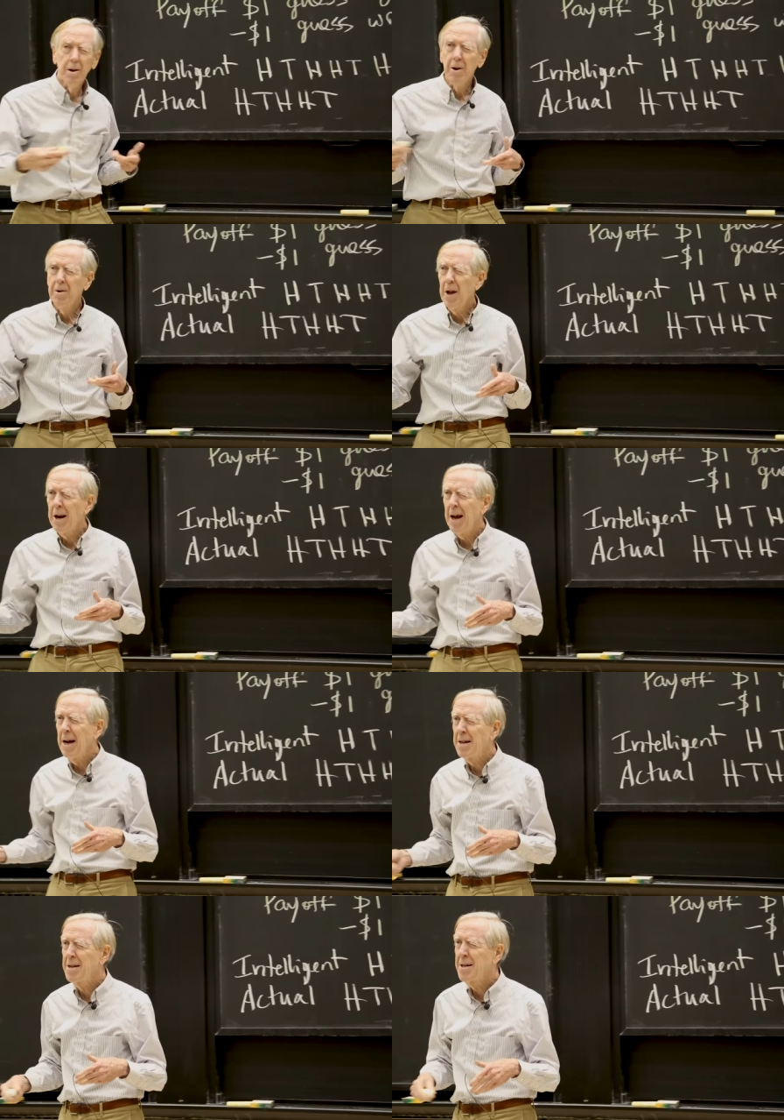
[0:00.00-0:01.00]
learn that
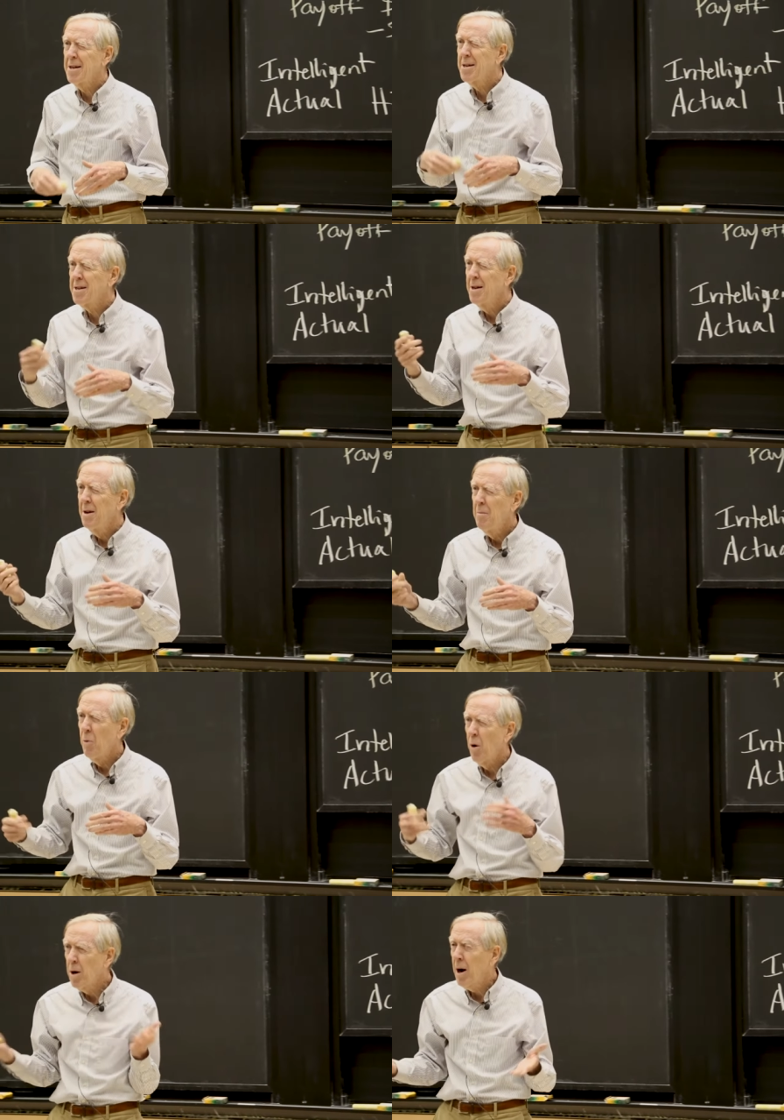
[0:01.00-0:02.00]
heads is
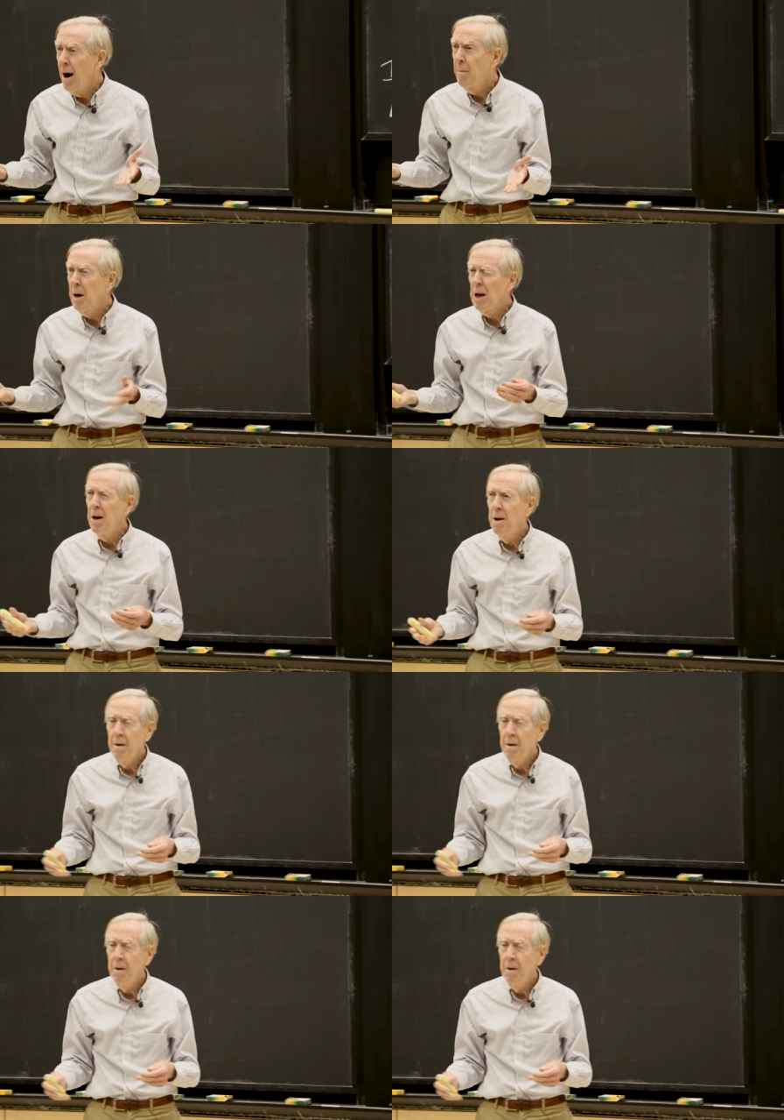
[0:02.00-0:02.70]
more common.